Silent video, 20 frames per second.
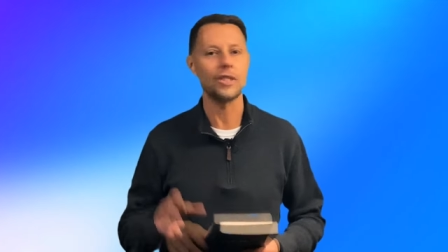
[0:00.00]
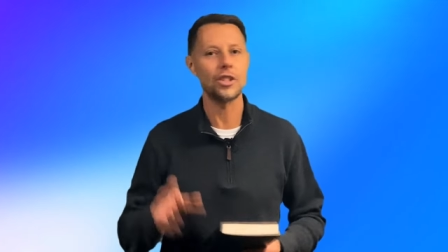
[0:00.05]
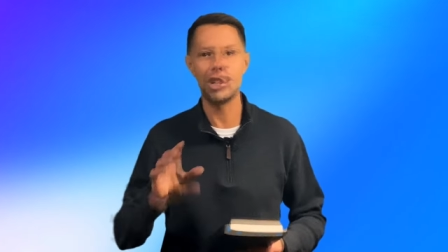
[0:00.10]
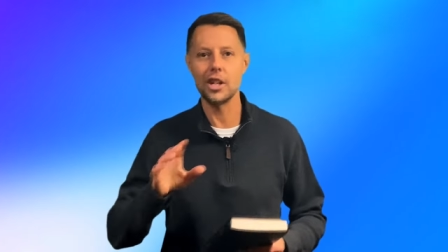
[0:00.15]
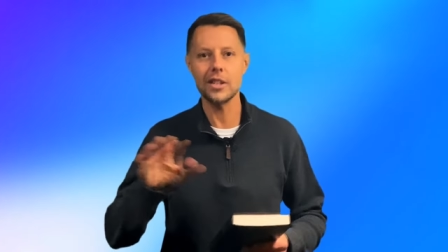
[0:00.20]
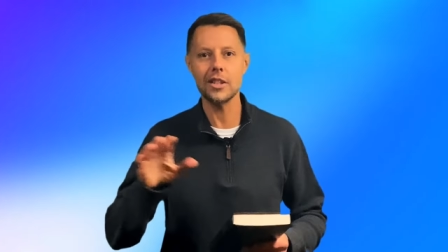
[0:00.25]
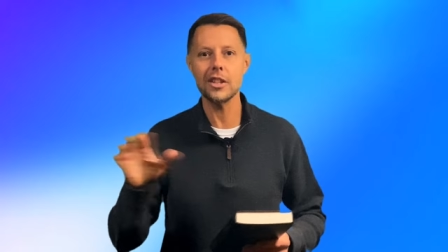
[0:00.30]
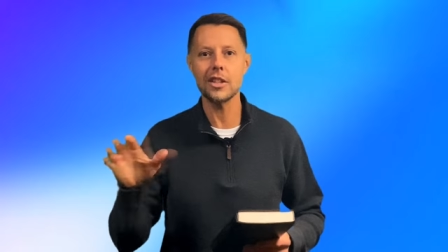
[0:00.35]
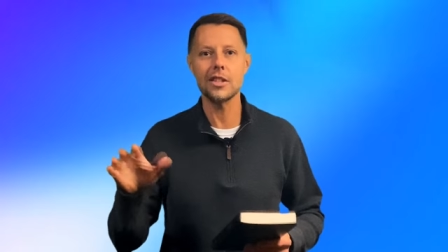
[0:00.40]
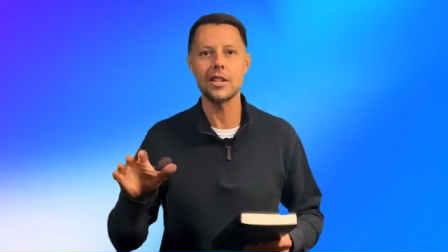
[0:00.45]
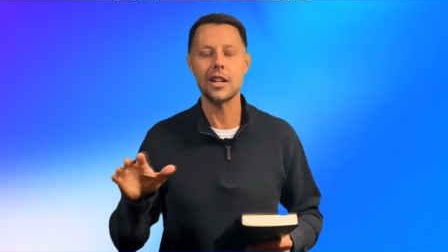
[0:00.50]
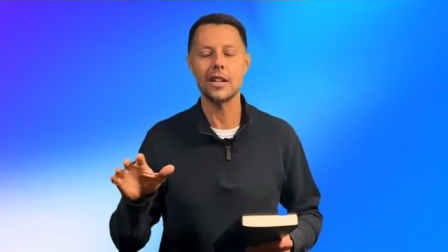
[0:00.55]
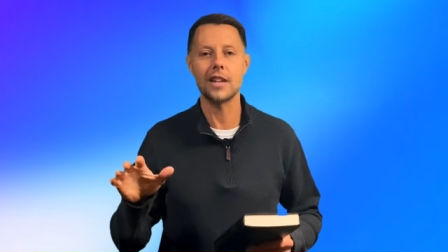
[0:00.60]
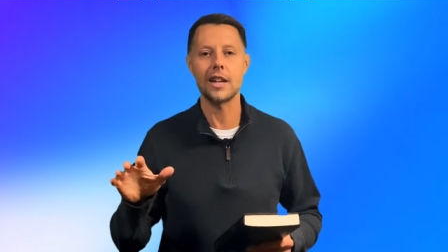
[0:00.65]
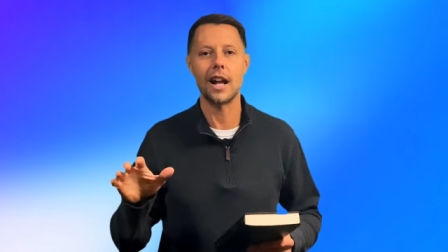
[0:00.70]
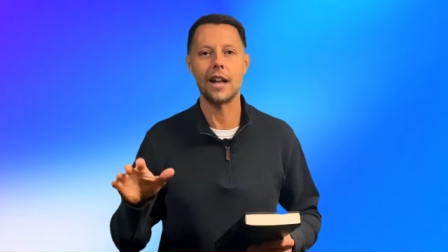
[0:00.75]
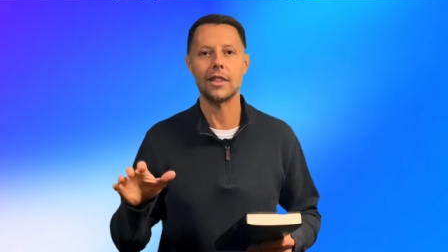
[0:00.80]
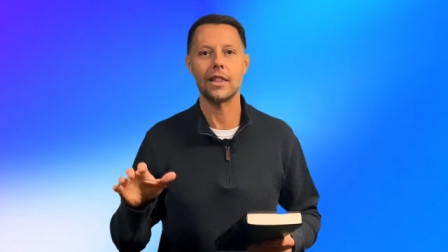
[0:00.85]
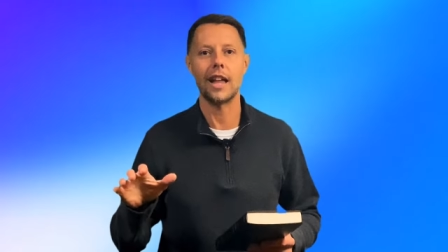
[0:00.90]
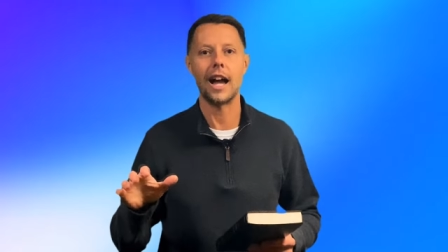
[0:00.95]
Jesus does
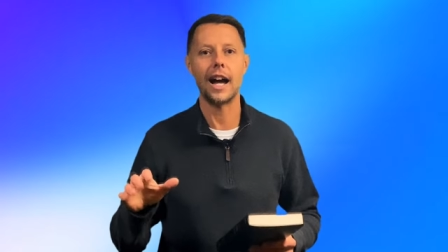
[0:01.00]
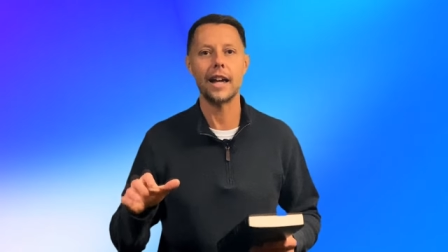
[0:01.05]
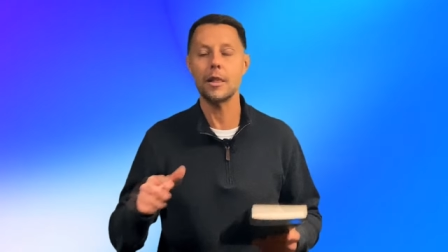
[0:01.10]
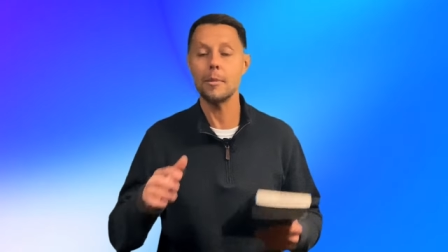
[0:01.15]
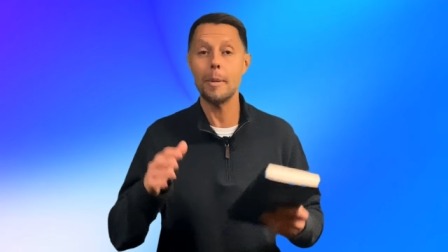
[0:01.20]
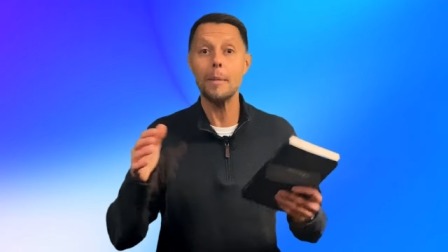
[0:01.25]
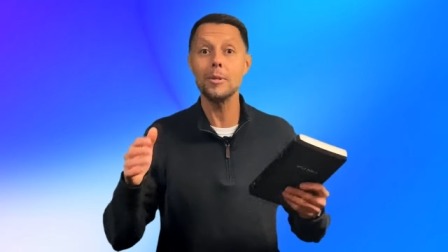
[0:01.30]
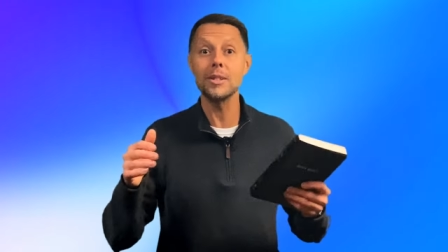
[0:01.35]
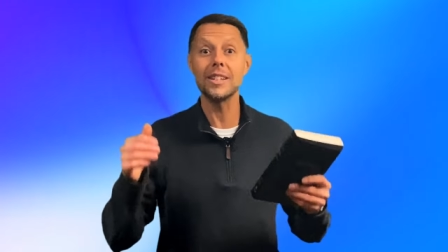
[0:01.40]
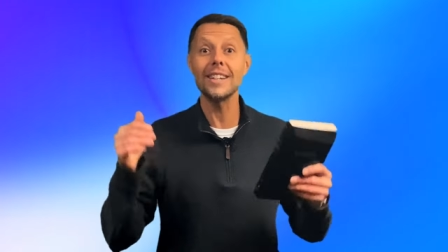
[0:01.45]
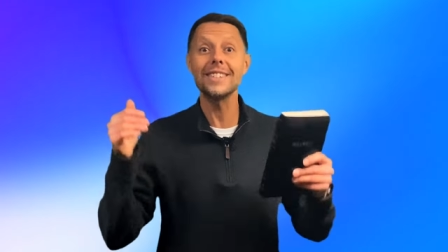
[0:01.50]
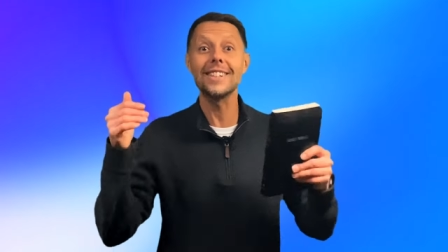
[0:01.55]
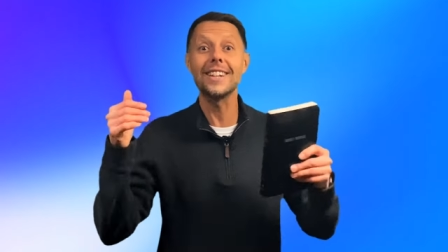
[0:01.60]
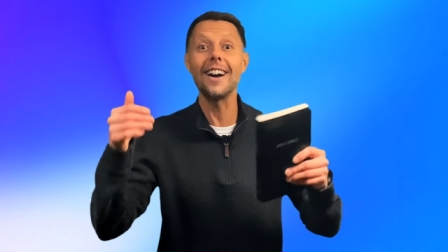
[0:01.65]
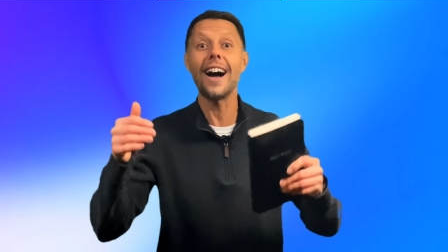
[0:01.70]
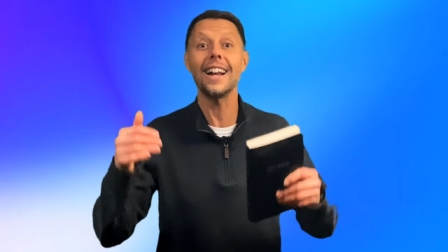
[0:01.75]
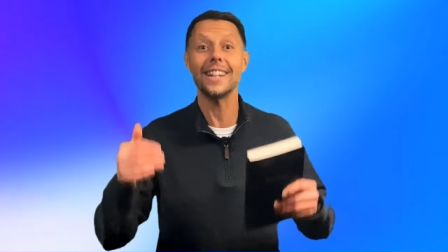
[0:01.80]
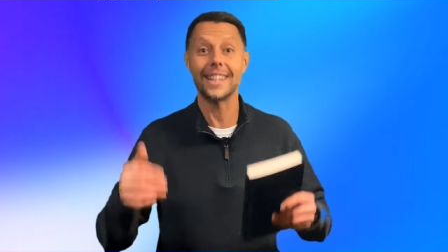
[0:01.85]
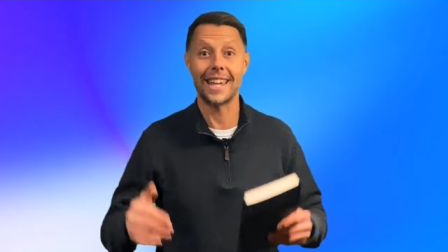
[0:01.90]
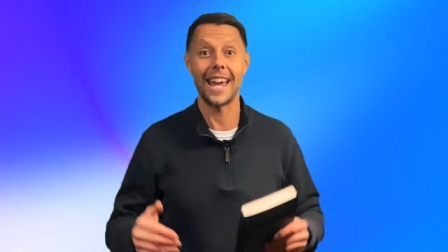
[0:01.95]
not lie. The Bible says
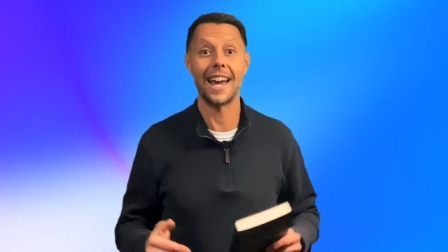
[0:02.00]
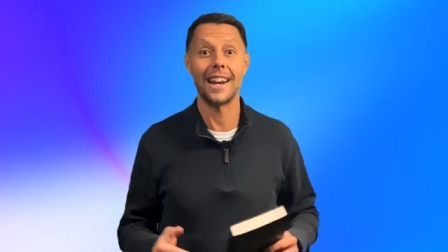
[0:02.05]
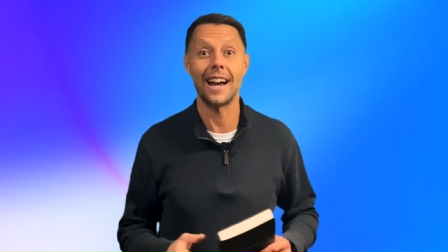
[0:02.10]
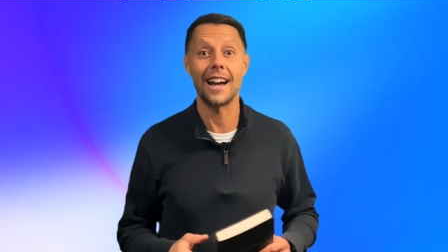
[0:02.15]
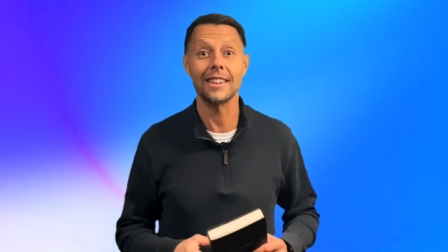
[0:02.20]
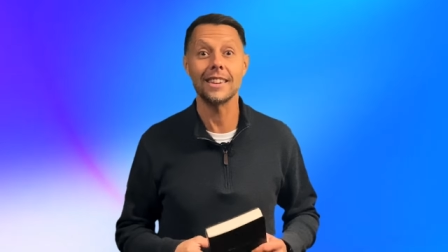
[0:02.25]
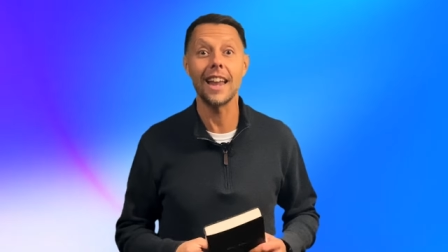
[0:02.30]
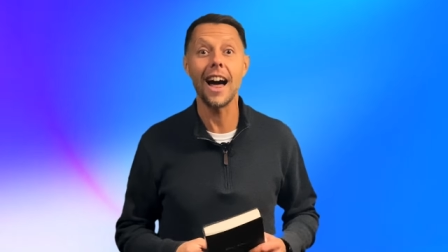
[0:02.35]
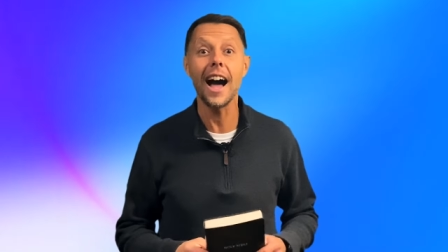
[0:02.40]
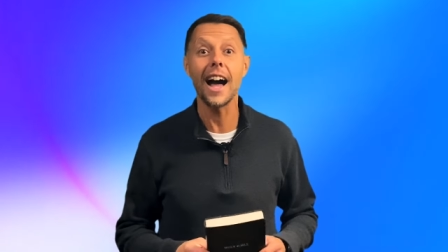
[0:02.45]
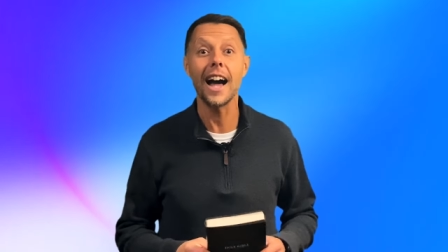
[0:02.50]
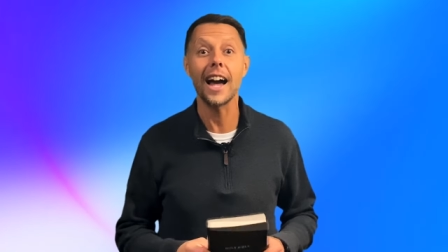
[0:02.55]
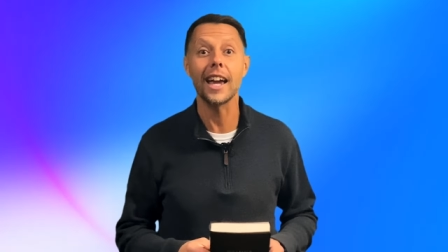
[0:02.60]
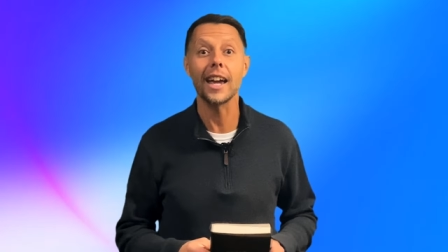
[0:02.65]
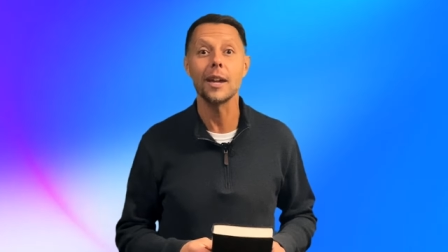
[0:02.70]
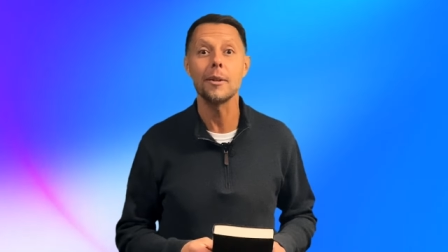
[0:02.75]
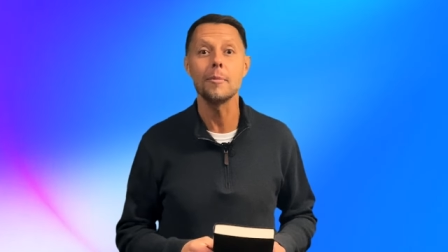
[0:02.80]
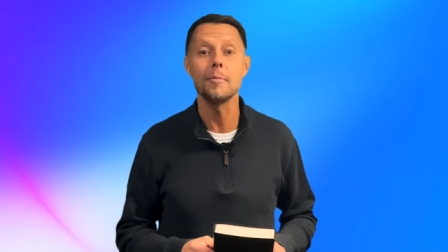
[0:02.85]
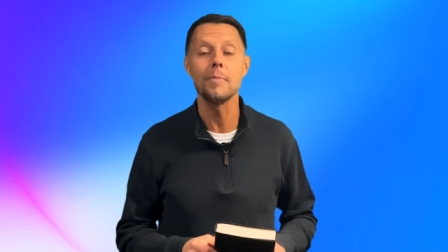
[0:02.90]
God cannot lie.